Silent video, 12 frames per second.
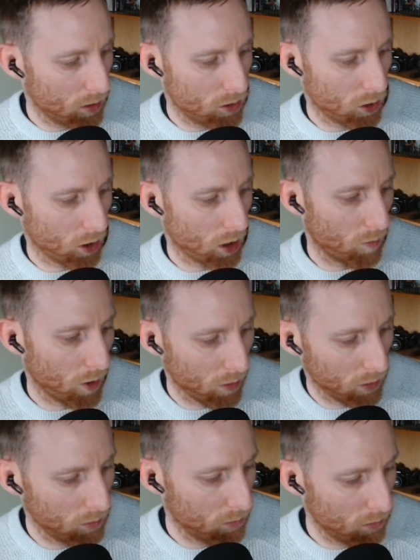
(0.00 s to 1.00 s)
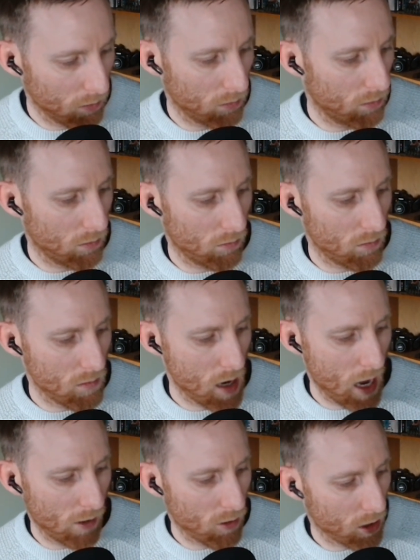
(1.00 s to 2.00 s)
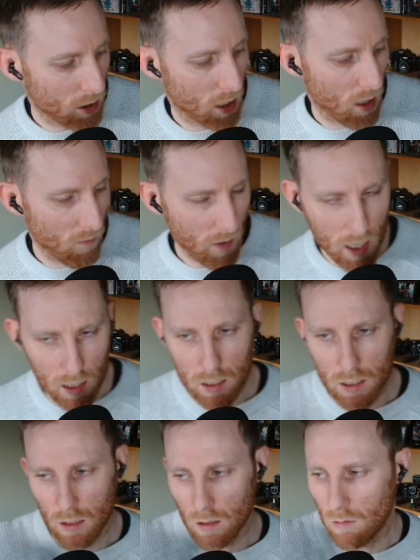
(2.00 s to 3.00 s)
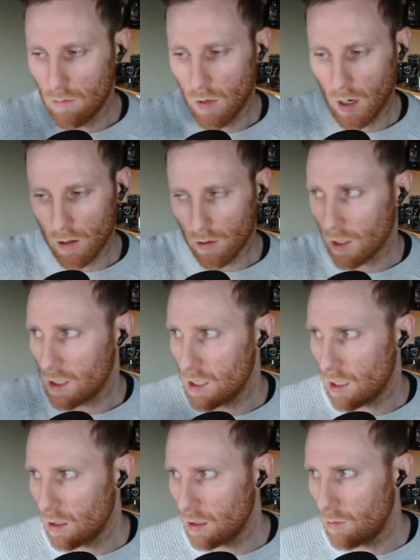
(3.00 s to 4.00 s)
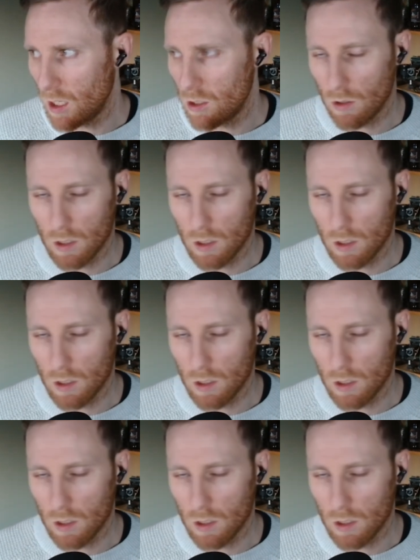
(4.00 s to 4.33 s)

talking about high rocks and the events and other things that you might do